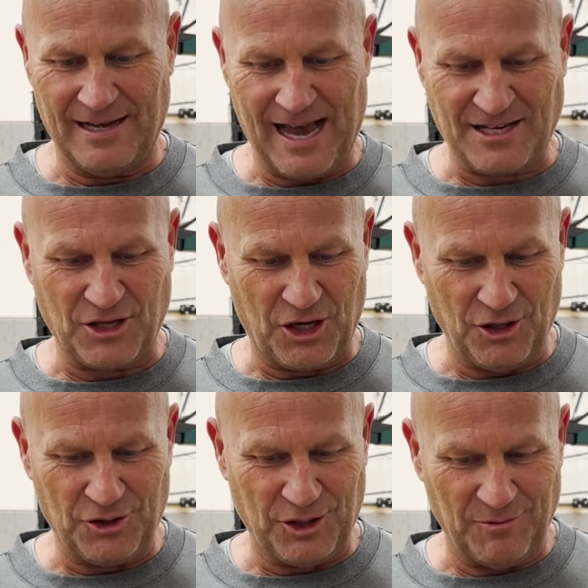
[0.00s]

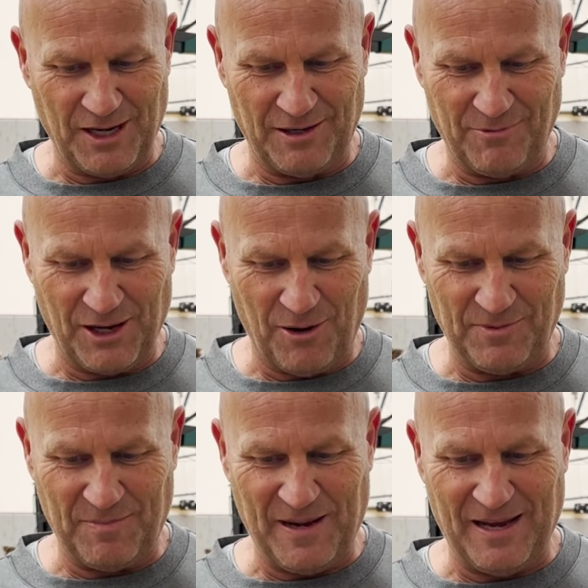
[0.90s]
Execution, we
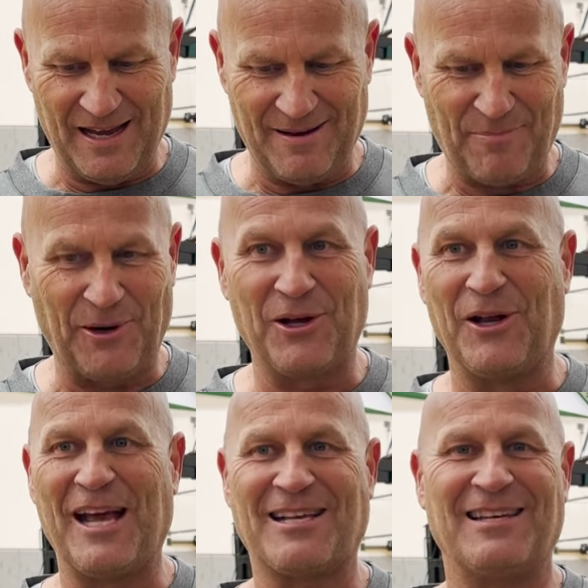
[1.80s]
hope to be pretty
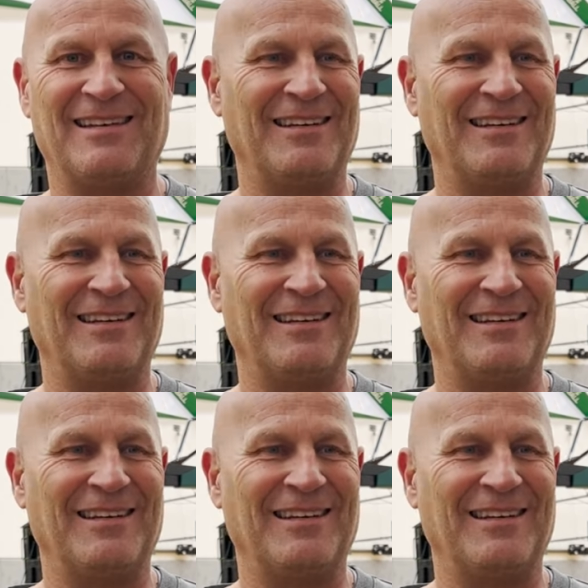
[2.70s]
good at,